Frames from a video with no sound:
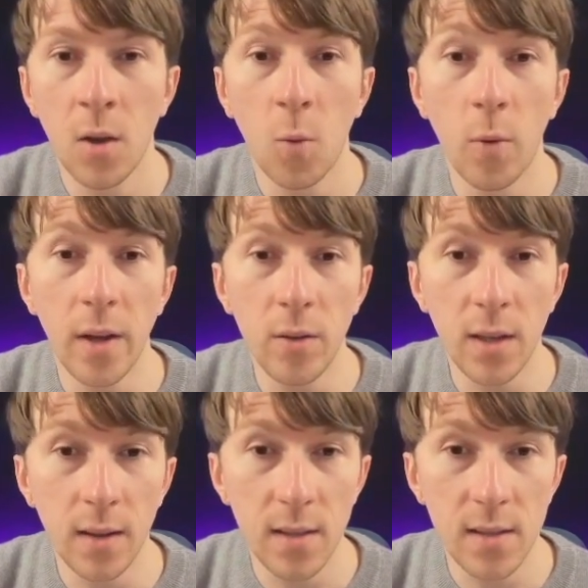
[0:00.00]
Where you
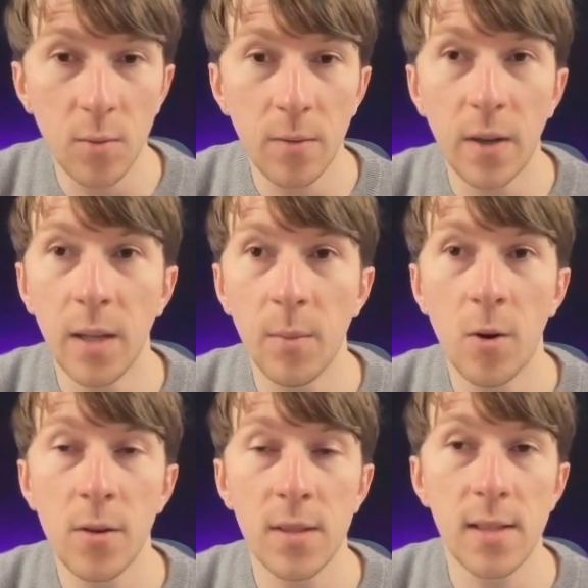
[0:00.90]
get these two
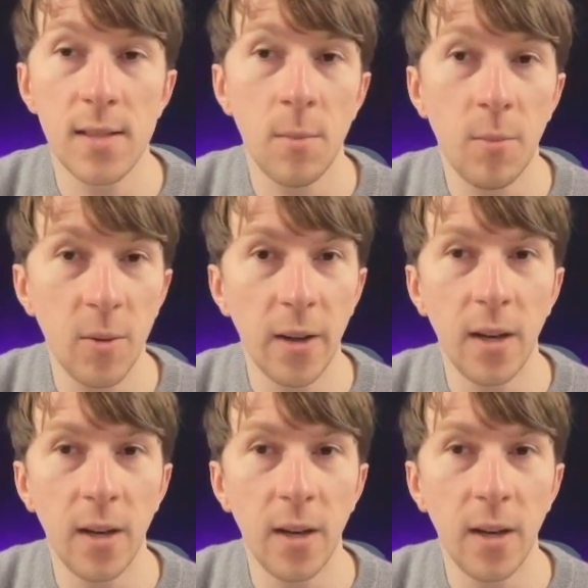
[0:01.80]
variables is simply by